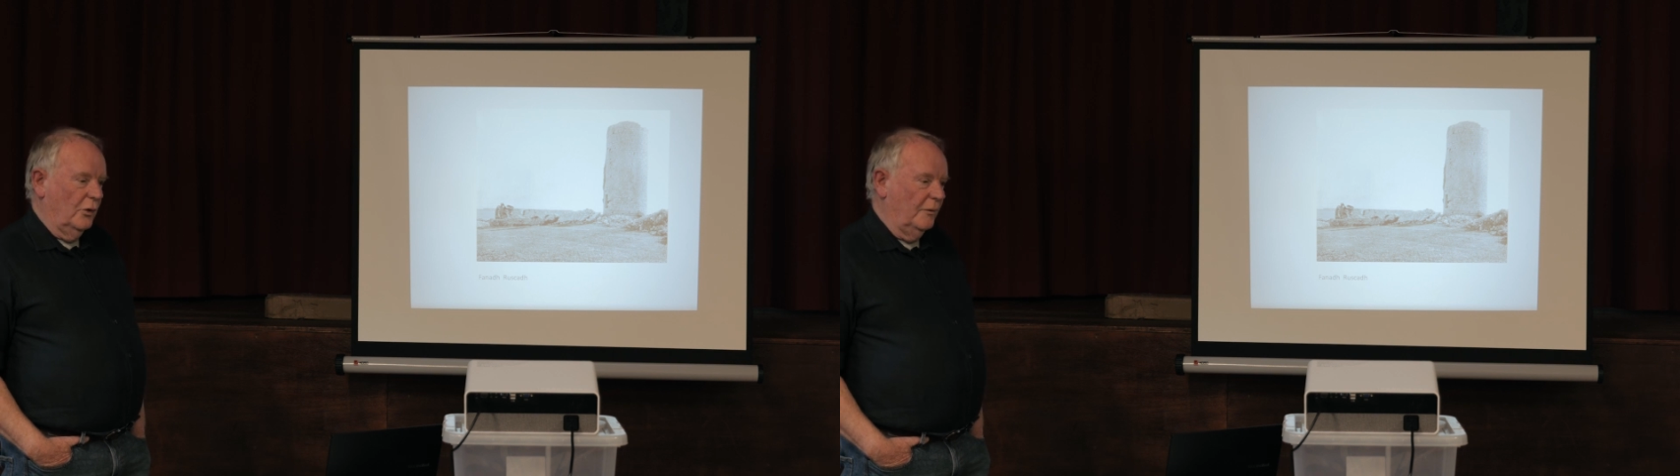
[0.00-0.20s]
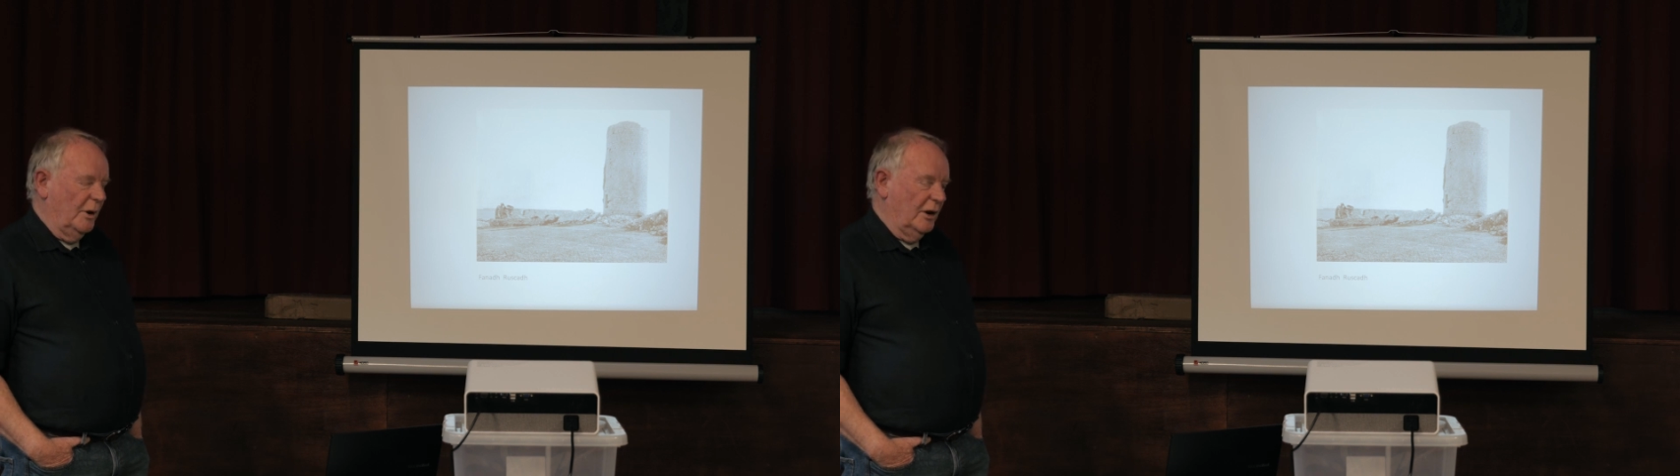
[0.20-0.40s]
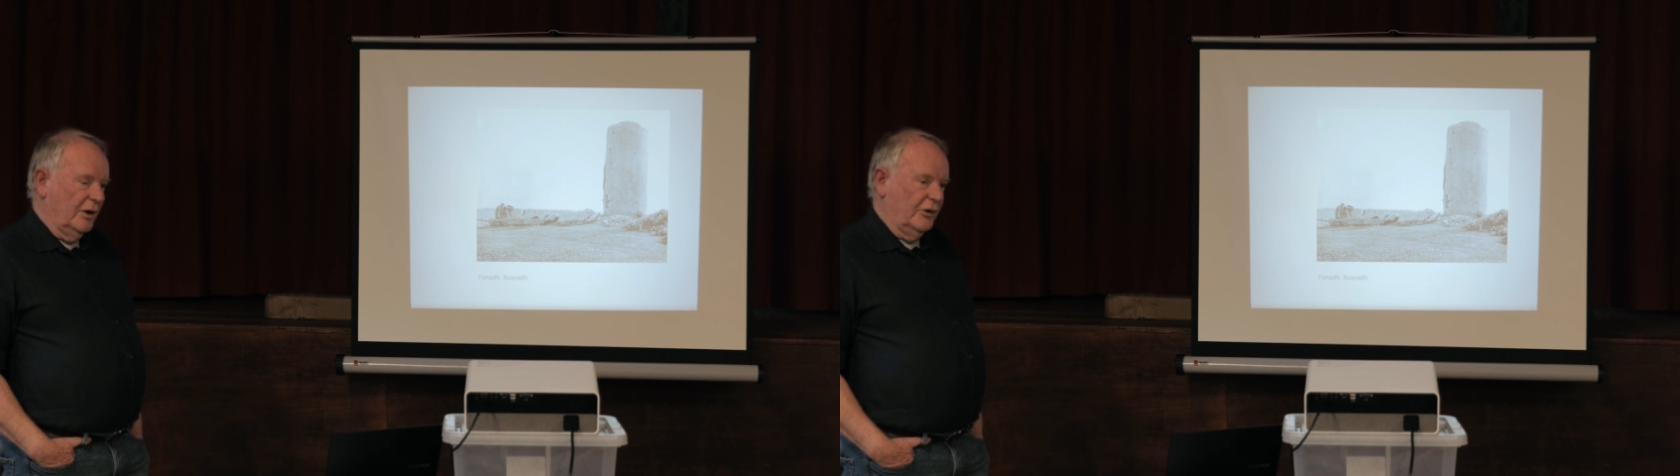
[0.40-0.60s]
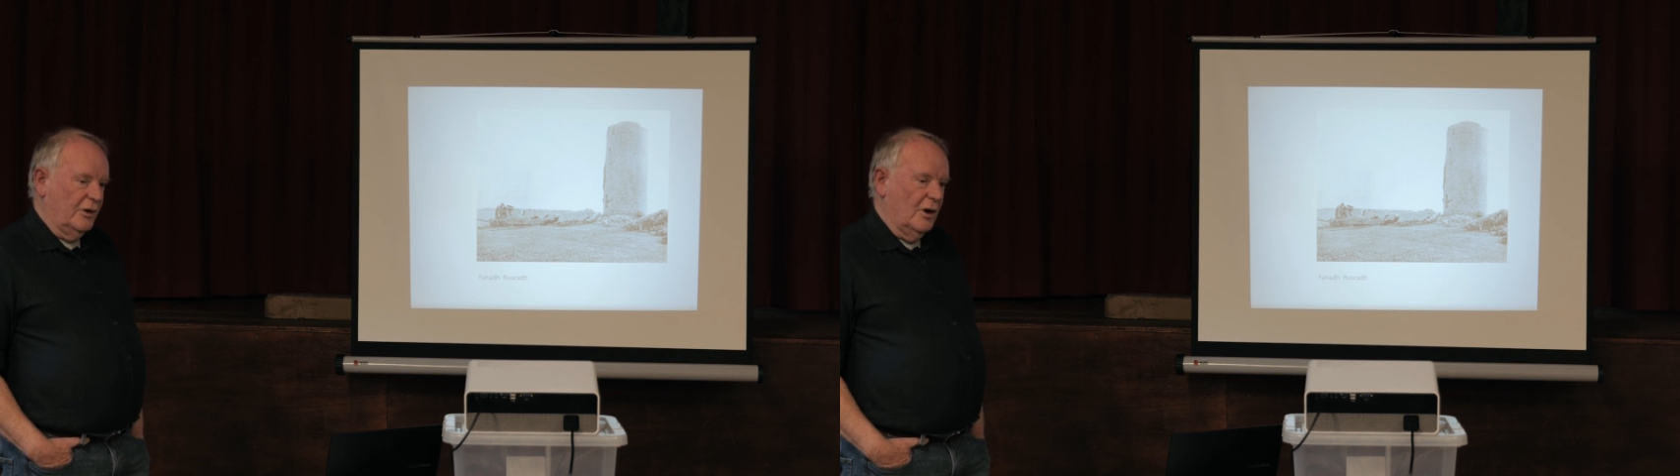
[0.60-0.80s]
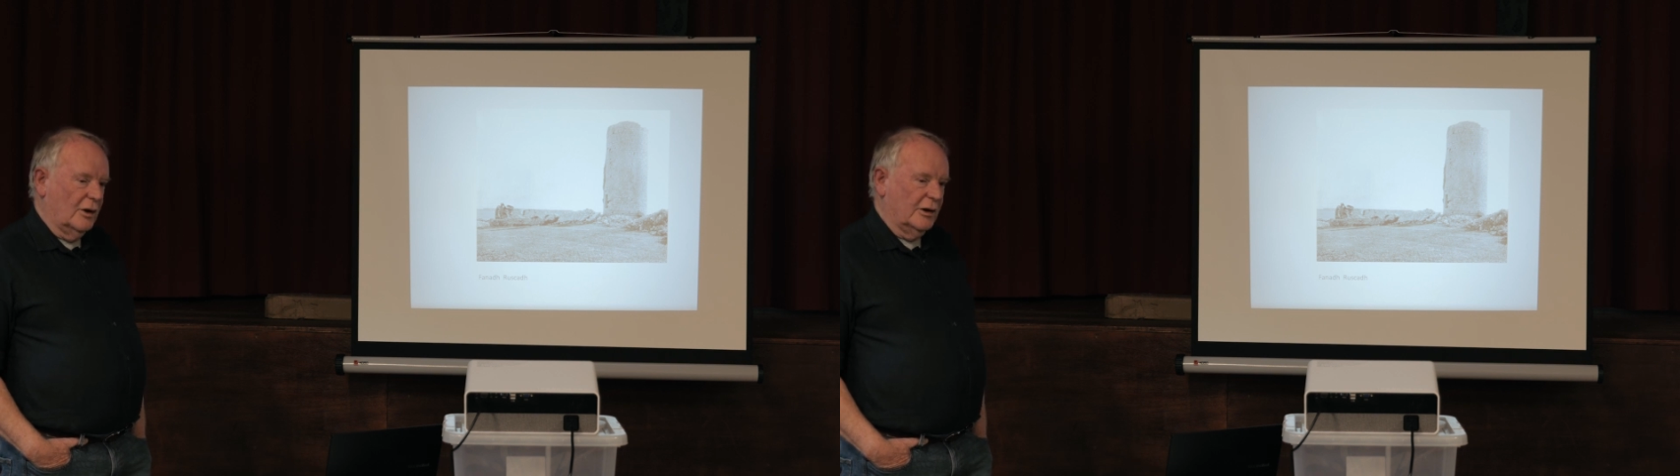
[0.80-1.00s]
roof
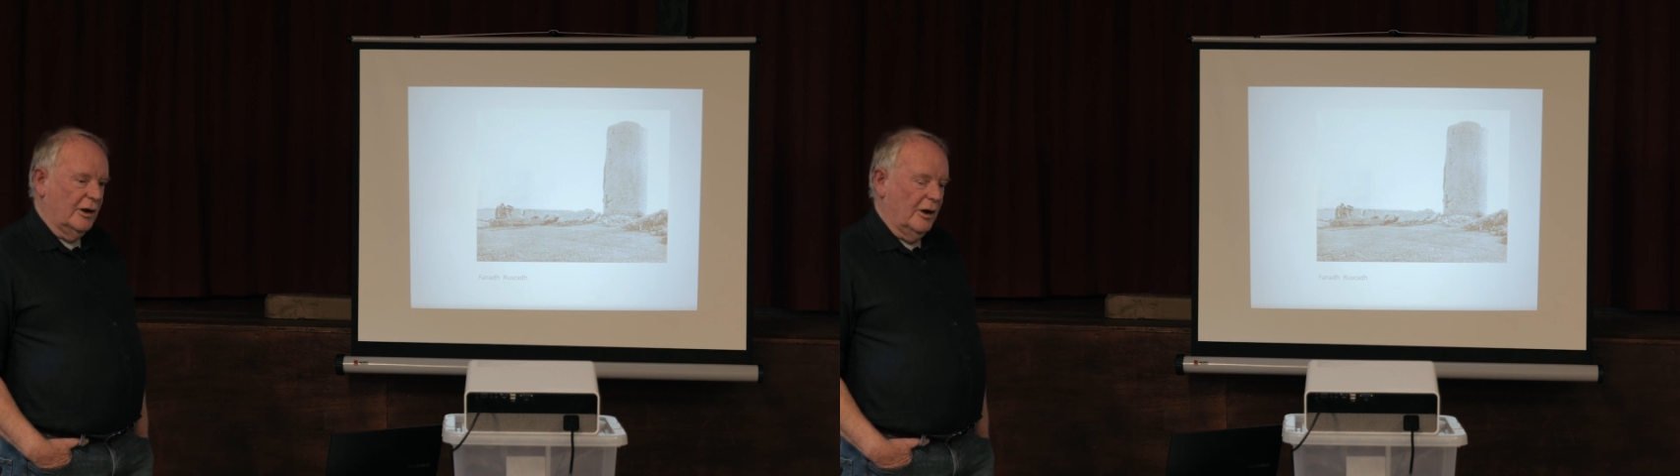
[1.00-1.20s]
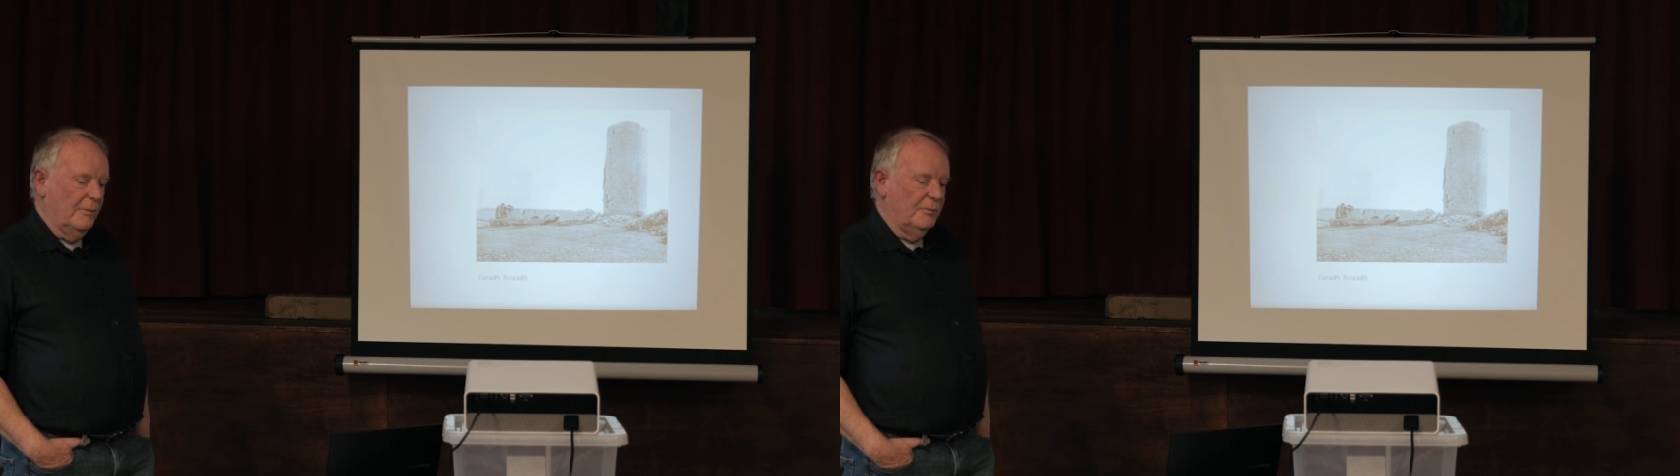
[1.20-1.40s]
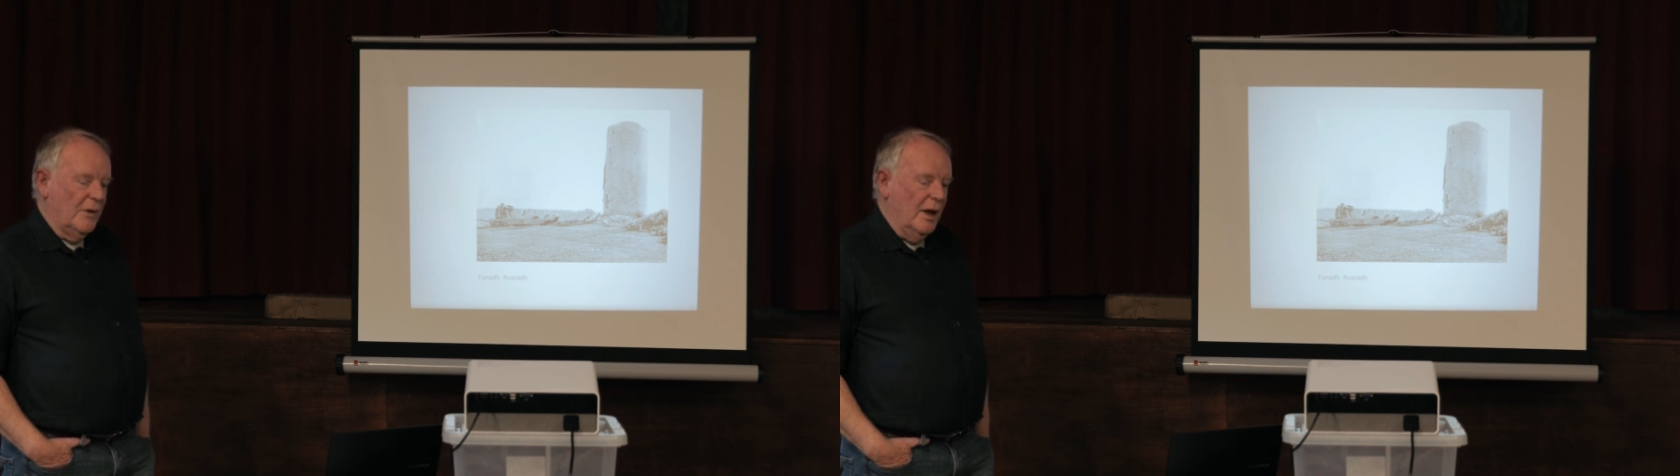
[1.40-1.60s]
buildings in North Clare.